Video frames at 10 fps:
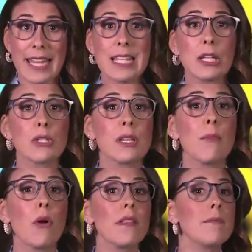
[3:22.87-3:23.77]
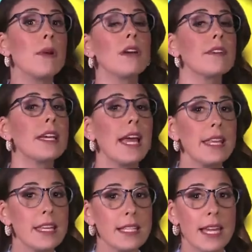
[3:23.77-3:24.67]
He's using more than Marvin
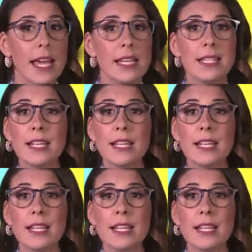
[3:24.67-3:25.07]
Gaye these days